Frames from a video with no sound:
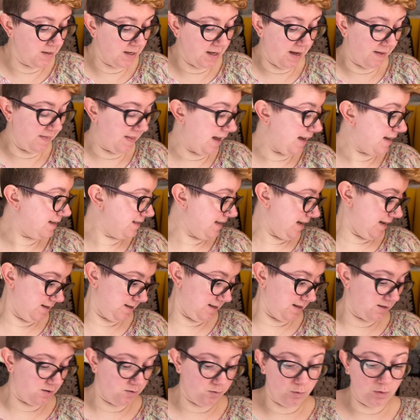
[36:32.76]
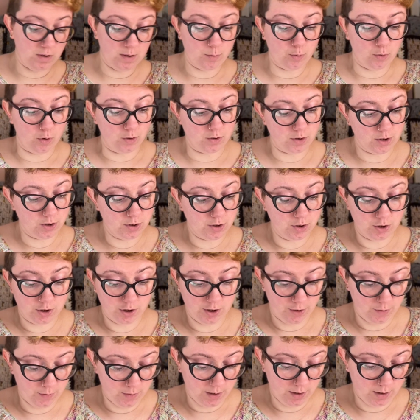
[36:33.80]
And that is it. So that's all I brought to
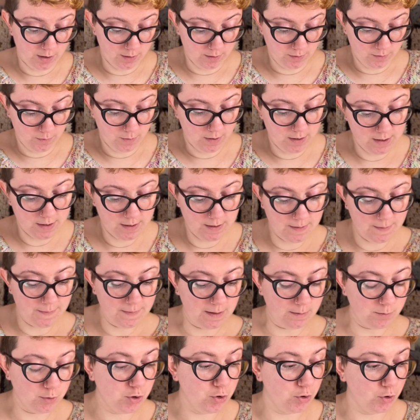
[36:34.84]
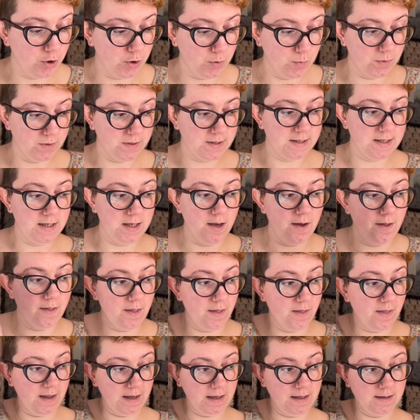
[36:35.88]
show you. I'm sure you will see other
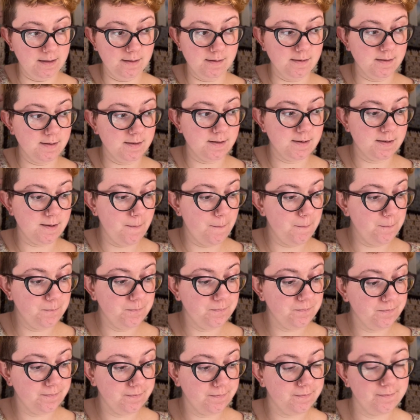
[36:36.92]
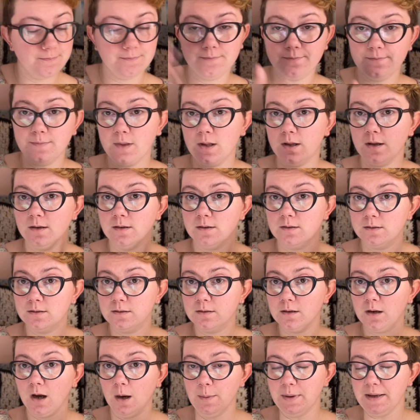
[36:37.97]
things
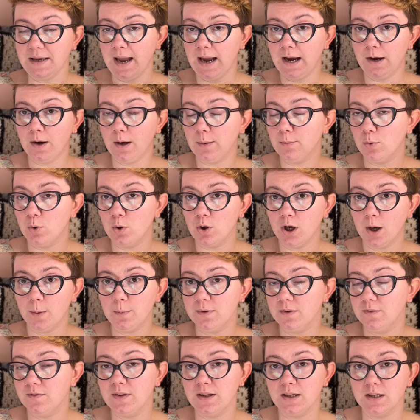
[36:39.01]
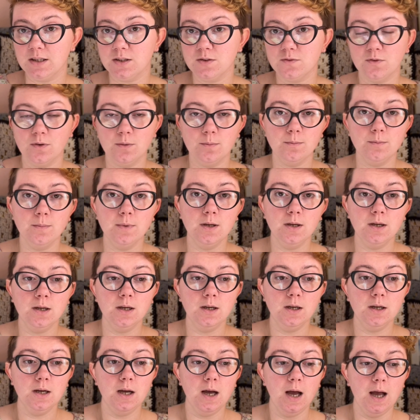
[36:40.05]
coming out. I bought a couple of things from
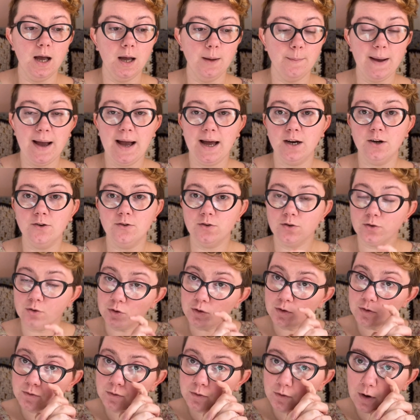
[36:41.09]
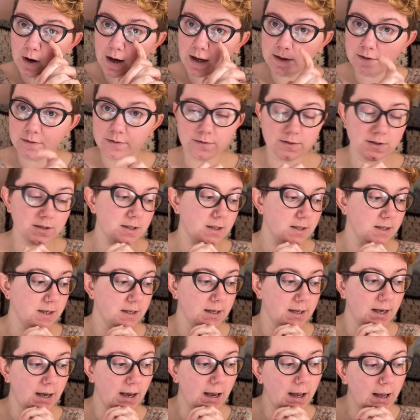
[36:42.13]
Hannah at the Corner of Craft,
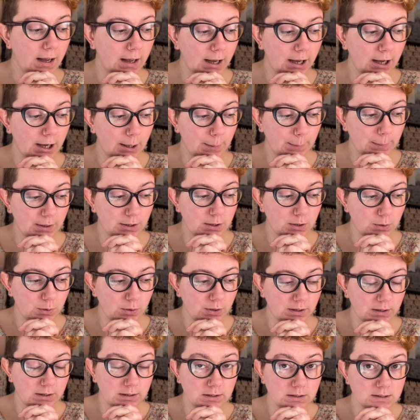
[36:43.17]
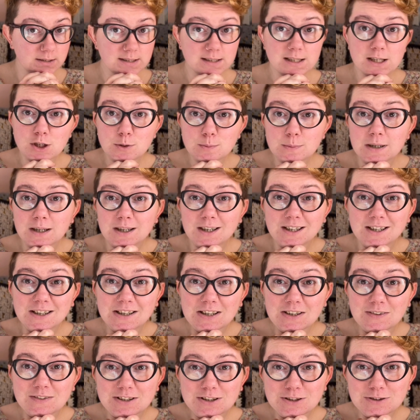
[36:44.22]
including a little stitch
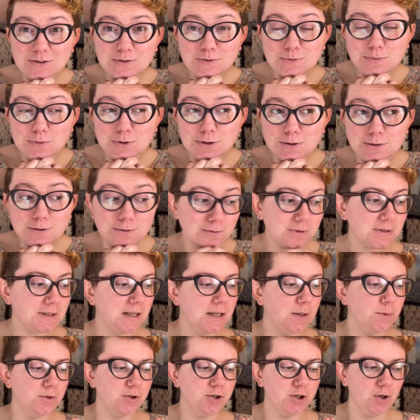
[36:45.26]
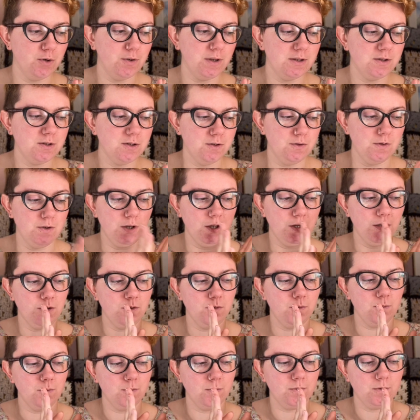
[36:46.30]
marker, which is super cute, and I will show that to
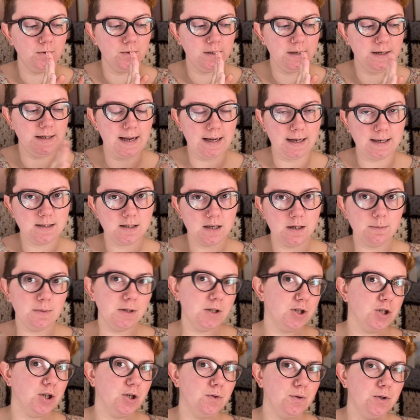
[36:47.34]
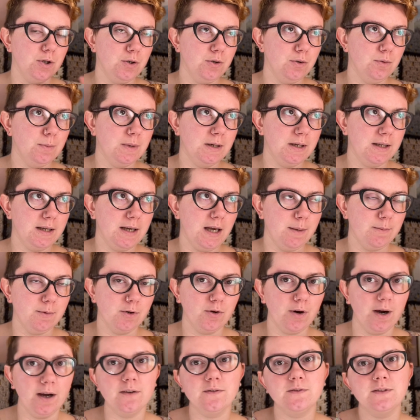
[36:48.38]
you next time I show you my gamer
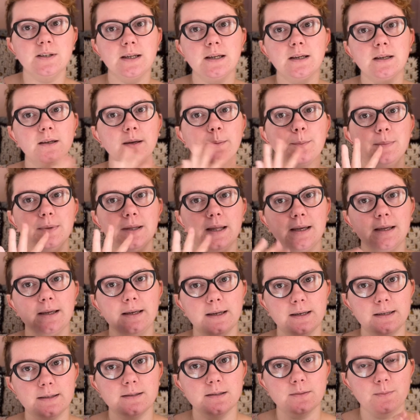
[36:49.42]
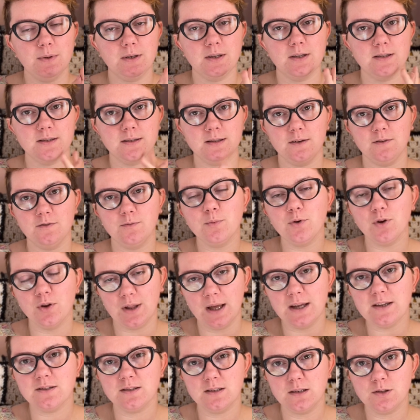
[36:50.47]
crafting blanket, because I've put
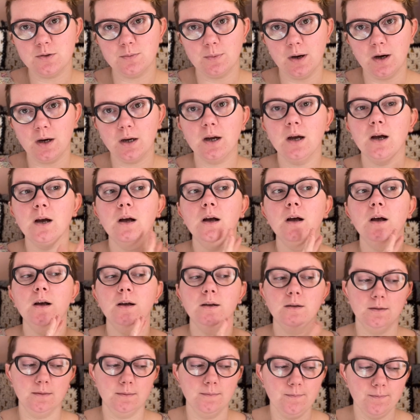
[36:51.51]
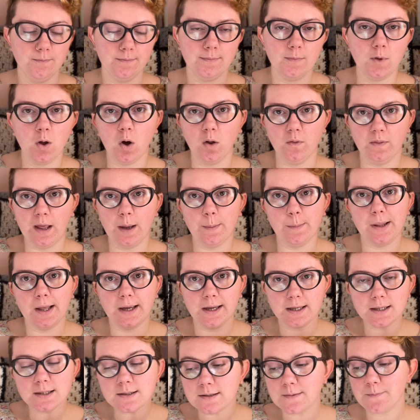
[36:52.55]
that stitch marker on that
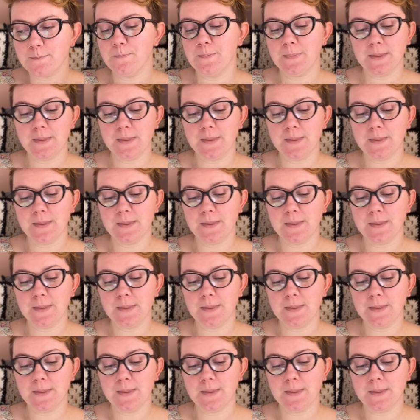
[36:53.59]
blanket.